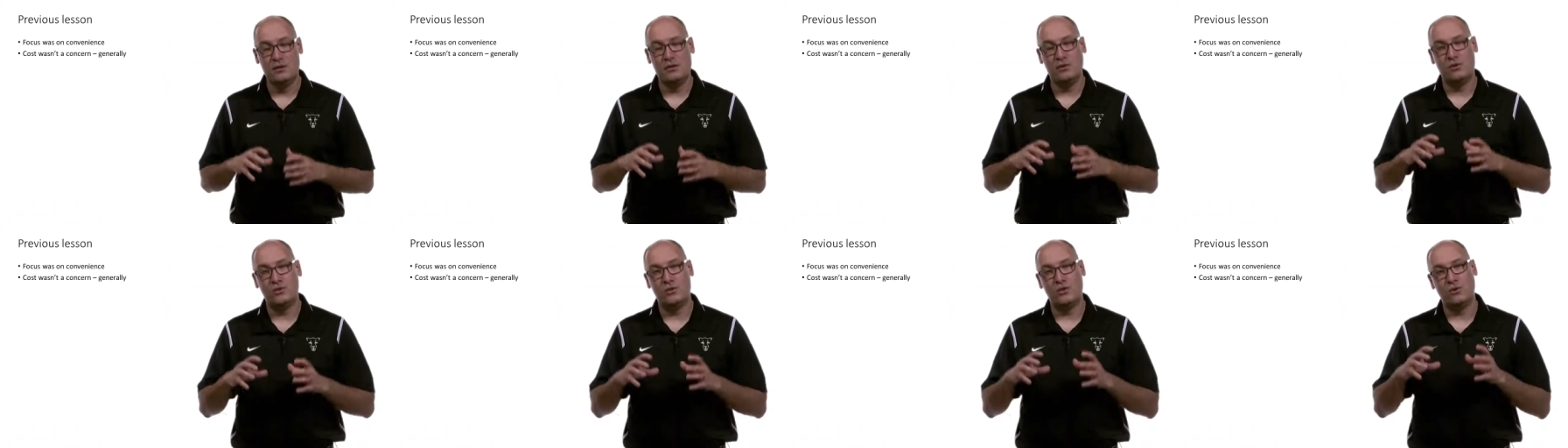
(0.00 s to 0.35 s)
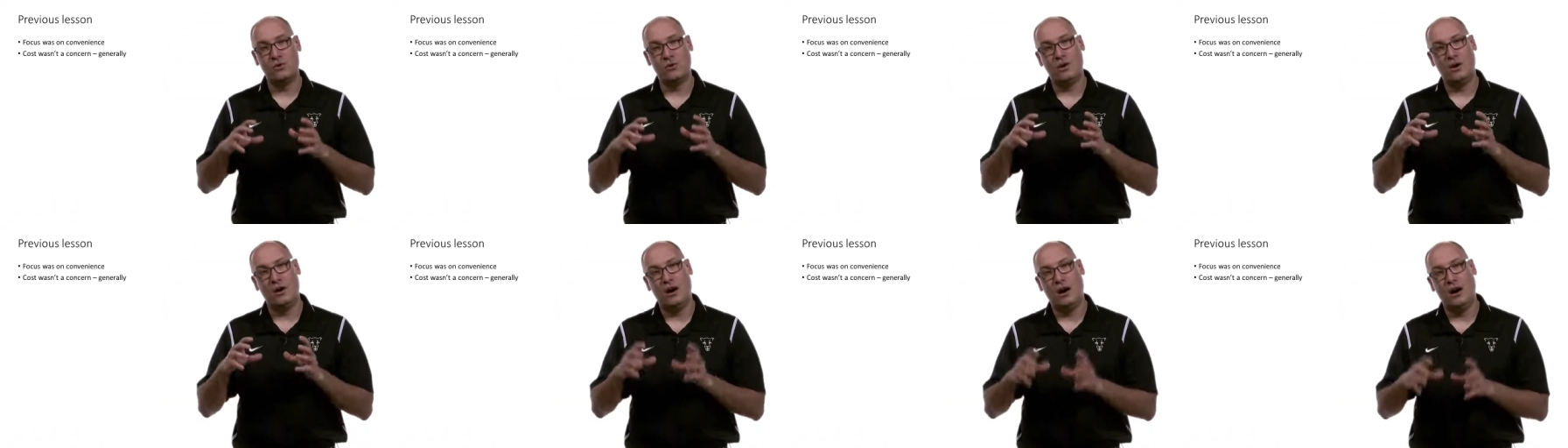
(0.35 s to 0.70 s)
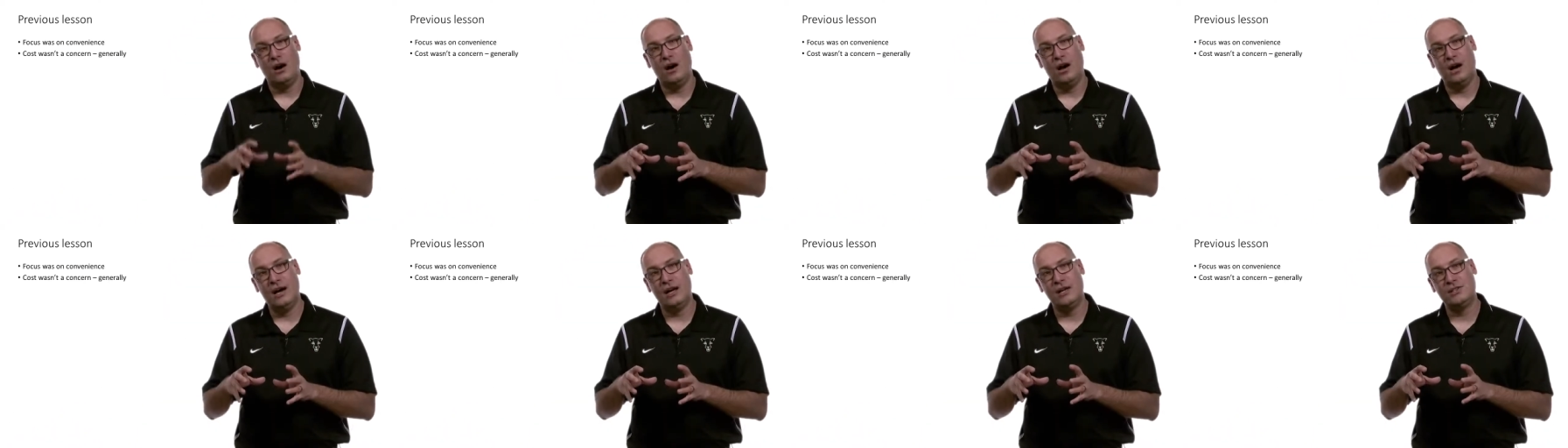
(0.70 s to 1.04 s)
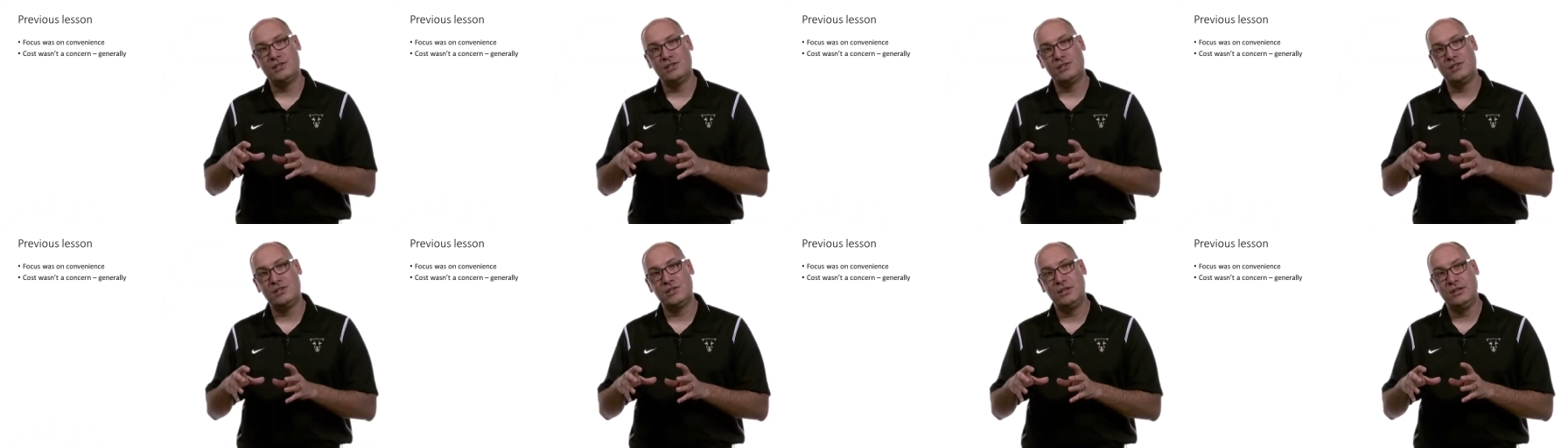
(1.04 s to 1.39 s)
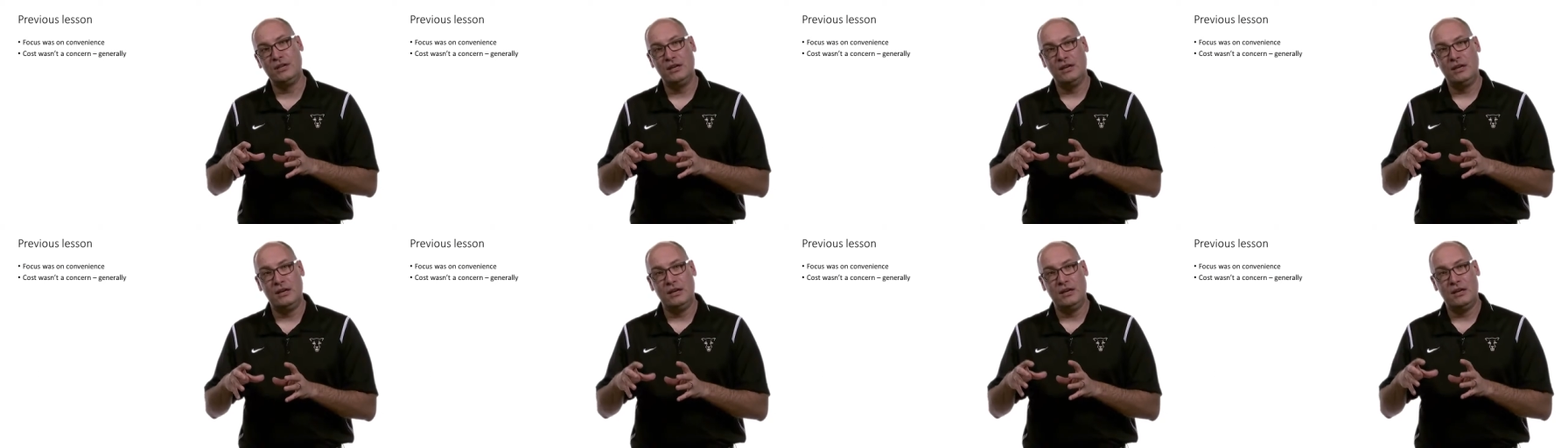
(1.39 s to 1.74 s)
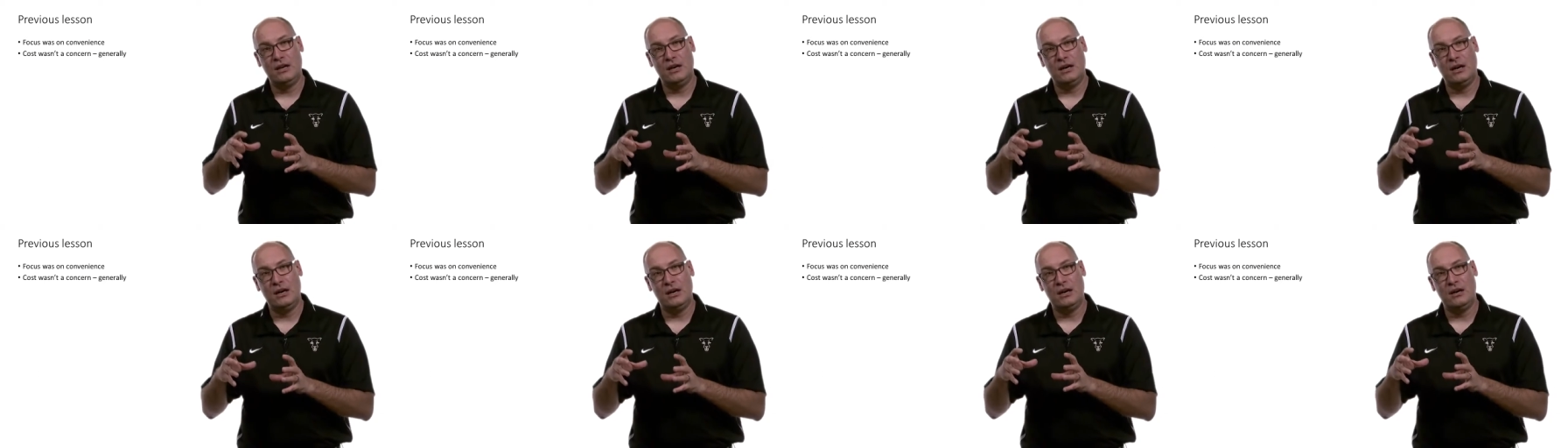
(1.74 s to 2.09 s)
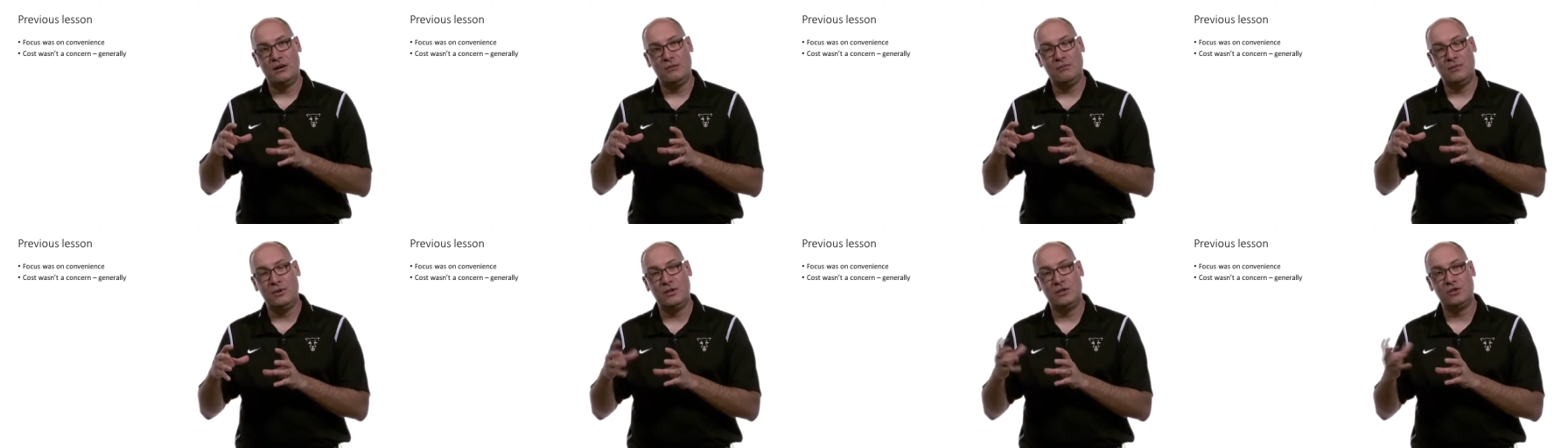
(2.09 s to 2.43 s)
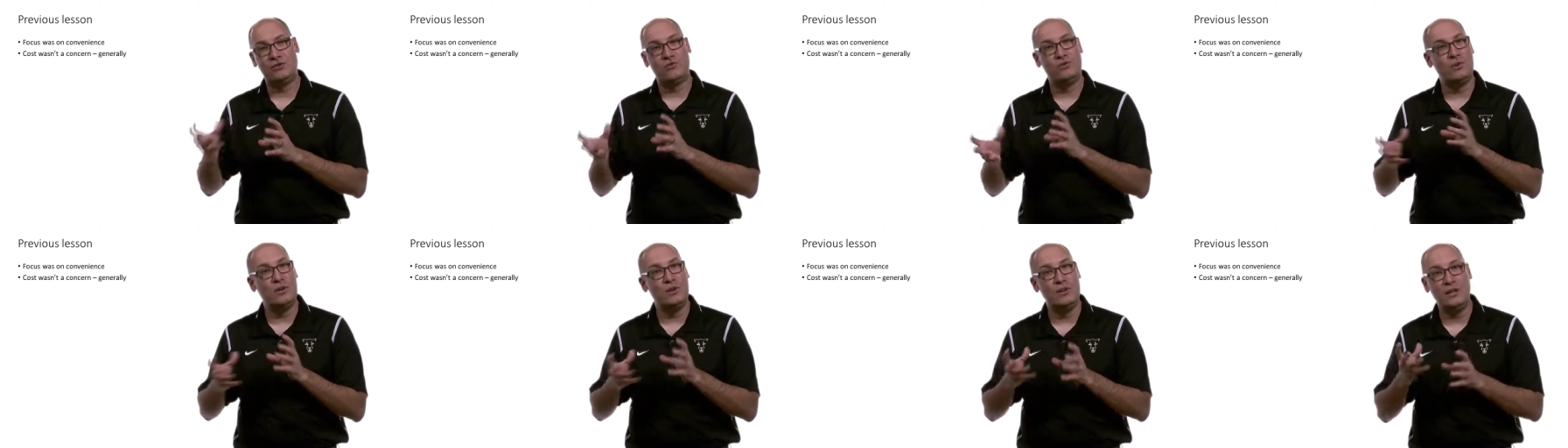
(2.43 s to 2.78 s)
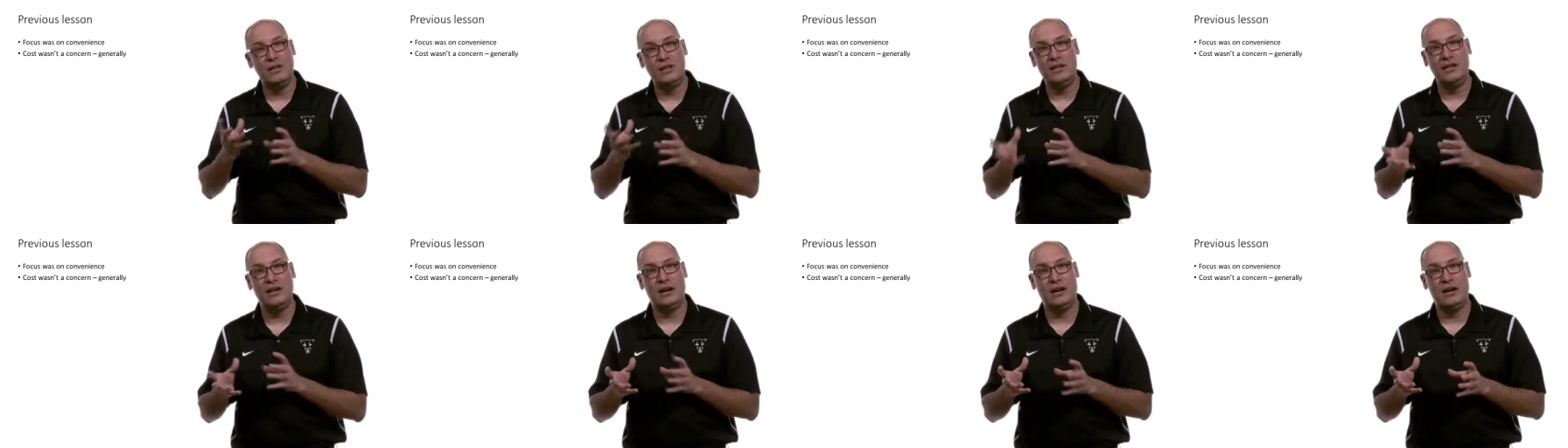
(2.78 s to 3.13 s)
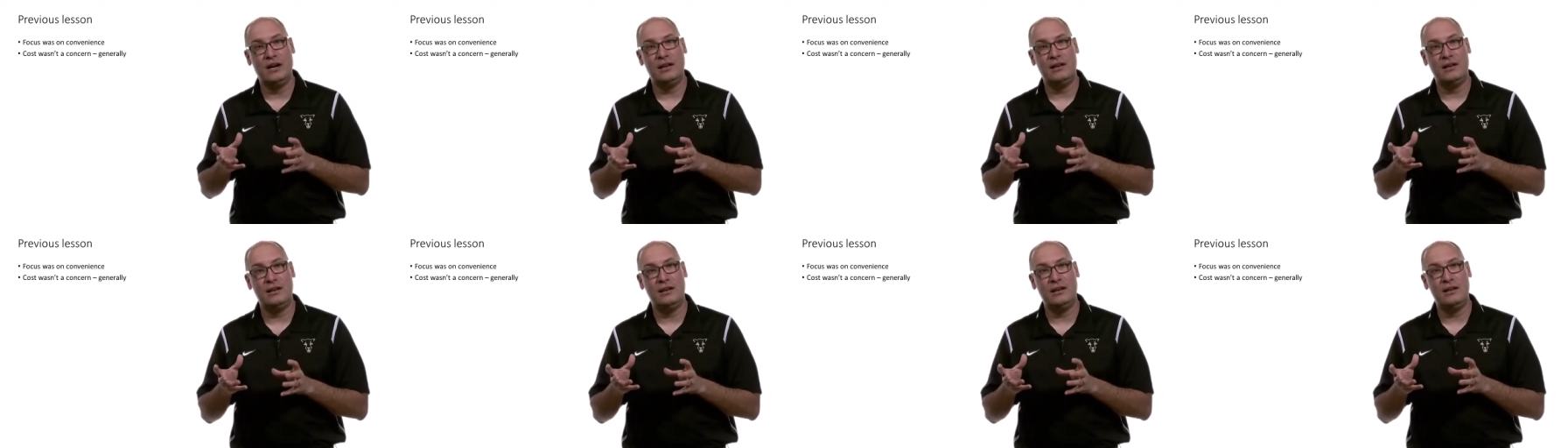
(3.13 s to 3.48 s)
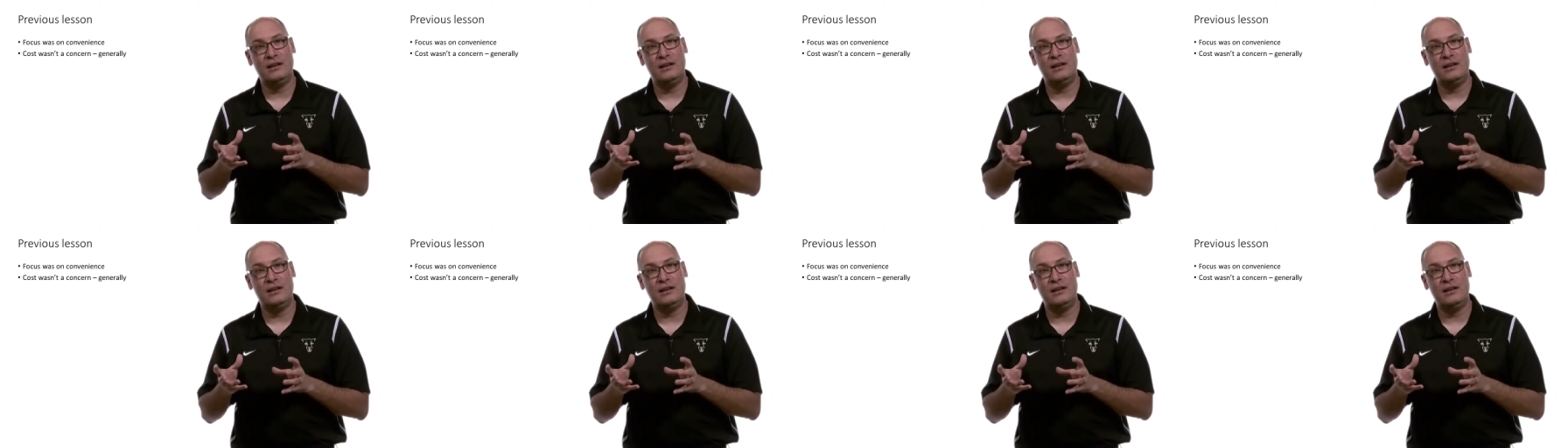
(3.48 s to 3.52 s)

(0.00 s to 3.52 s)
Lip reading: So cost is really not,